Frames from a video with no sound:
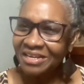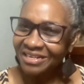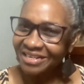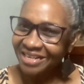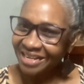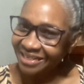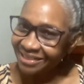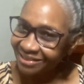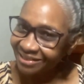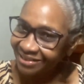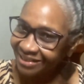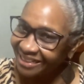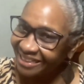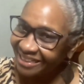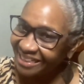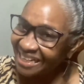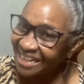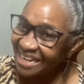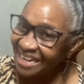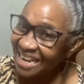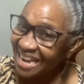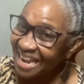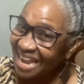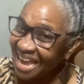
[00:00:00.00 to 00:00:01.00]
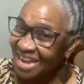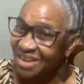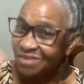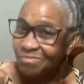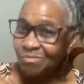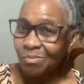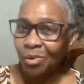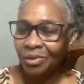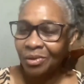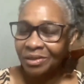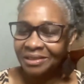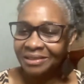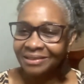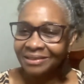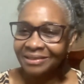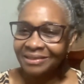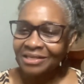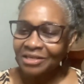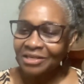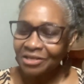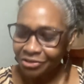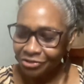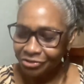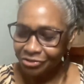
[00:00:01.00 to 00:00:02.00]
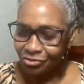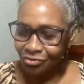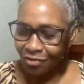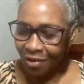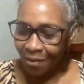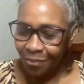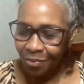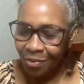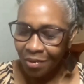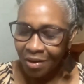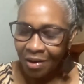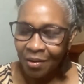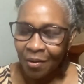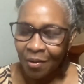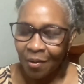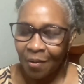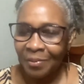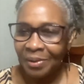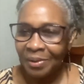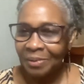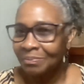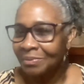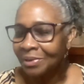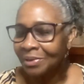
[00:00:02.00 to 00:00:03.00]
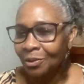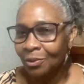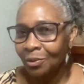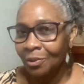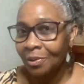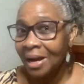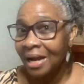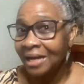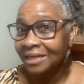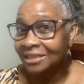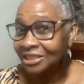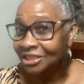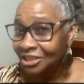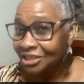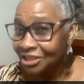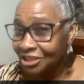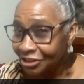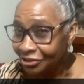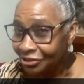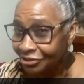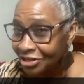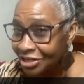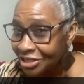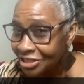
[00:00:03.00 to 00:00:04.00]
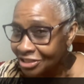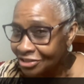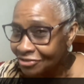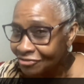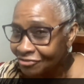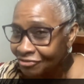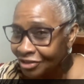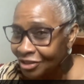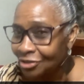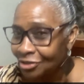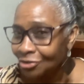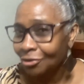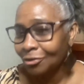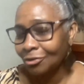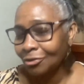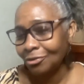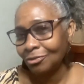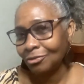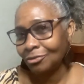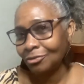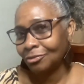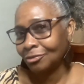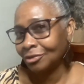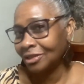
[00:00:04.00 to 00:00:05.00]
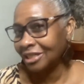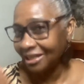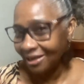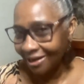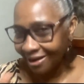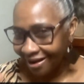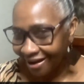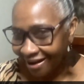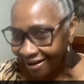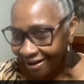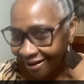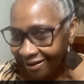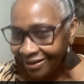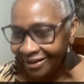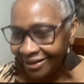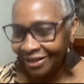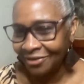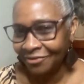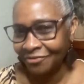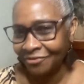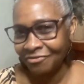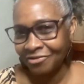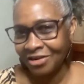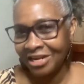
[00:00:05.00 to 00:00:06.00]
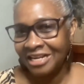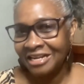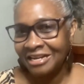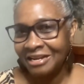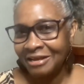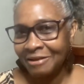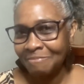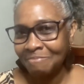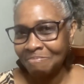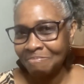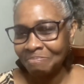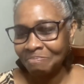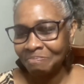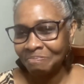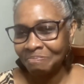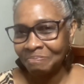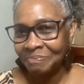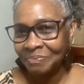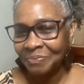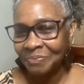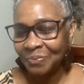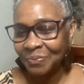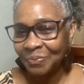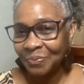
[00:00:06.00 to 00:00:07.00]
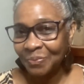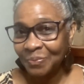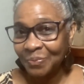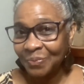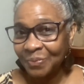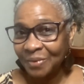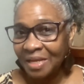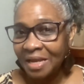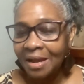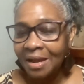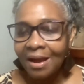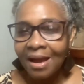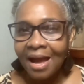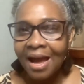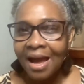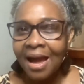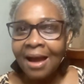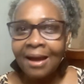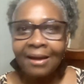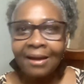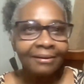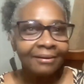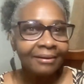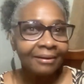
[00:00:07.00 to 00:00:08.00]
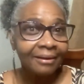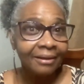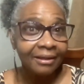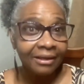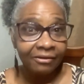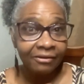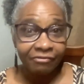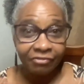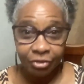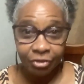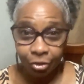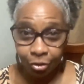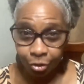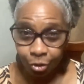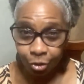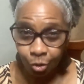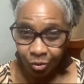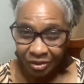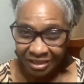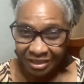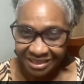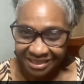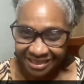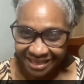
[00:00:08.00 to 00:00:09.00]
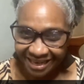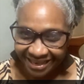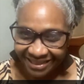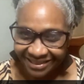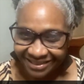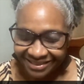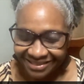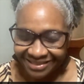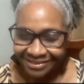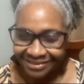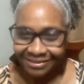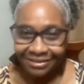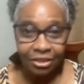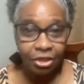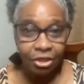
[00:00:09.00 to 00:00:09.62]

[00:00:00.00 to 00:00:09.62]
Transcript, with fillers: then click the like button, drop one comment below, and share this video with all of your friends them. And if you don't do it yet,